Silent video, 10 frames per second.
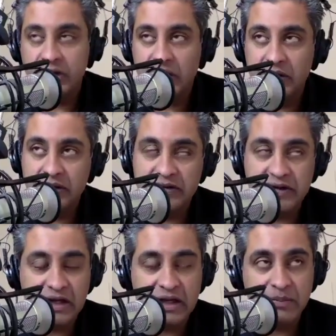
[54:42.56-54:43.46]
So you're going to
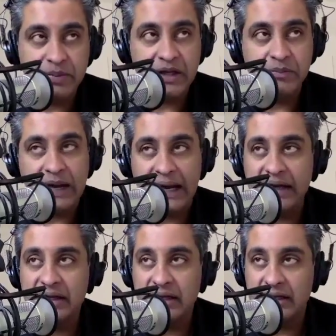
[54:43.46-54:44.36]
yeah. it's going to get paid
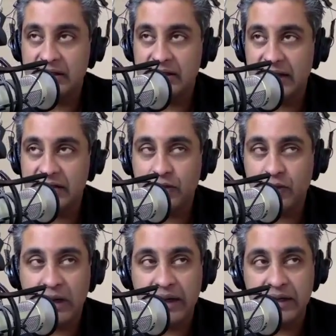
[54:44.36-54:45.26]
back and
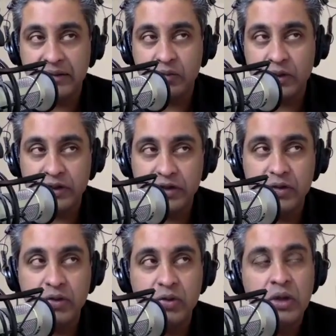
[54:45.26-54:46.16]
that's why when
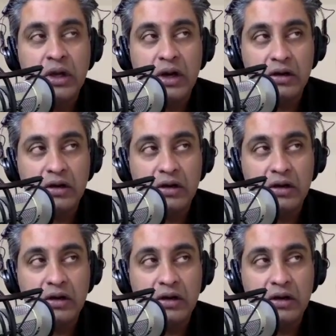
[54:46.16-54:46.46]
you